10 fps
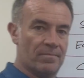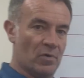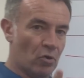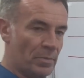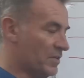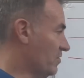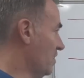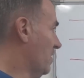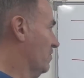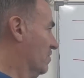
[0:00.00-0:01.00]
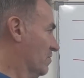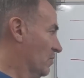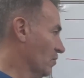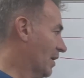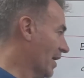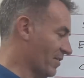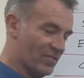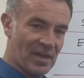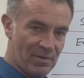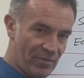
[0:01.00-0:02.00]
hope you can see this because I know the light's
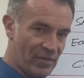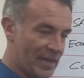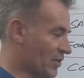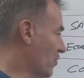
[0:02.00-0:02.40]
kind of reflecting